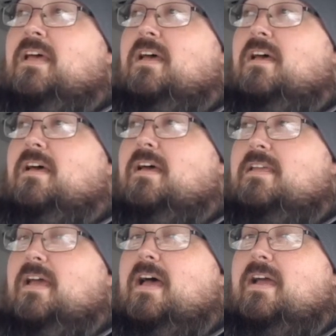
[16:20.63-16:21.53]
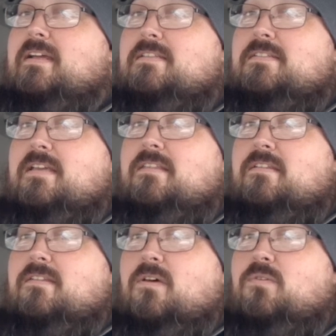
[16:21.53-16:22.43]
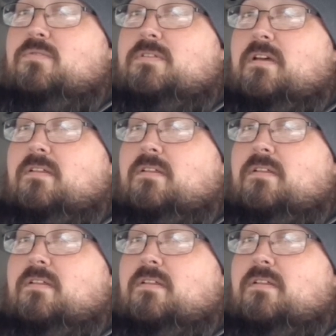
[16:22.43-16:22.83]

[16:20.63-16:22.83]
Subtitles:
yeah, I can see that those